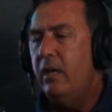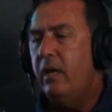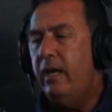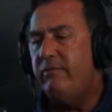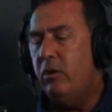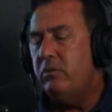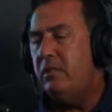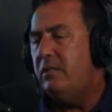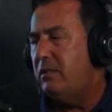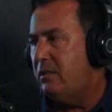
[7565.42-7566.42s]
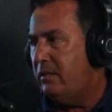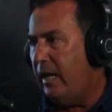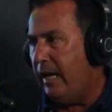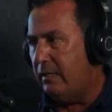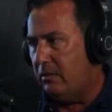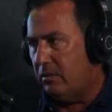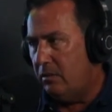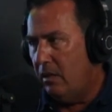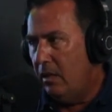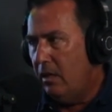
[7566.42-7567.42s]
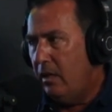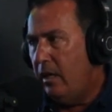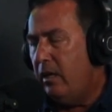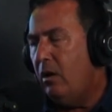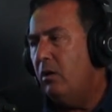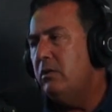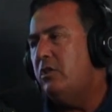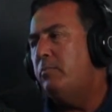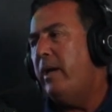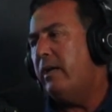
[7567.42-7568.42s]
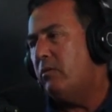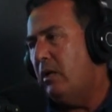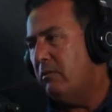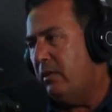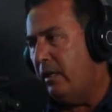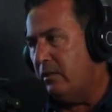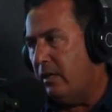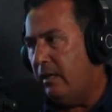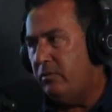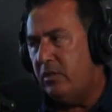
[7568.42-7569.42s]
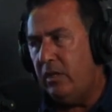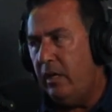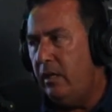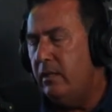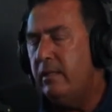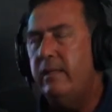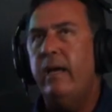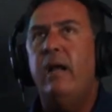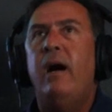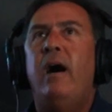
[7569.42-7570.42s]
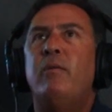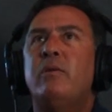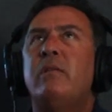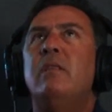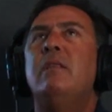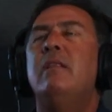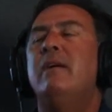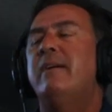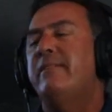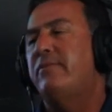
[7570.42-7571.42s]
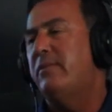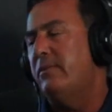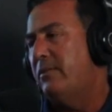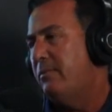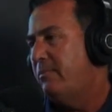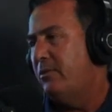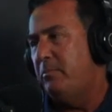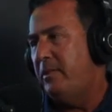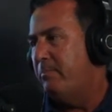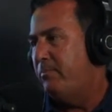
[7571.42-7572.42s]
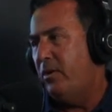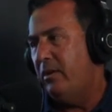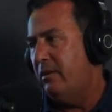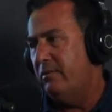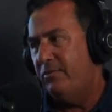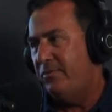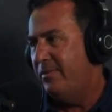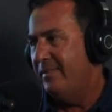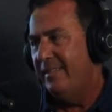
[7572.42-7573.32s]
have all these stats and all these background things that I've seen that I would love to be a part of.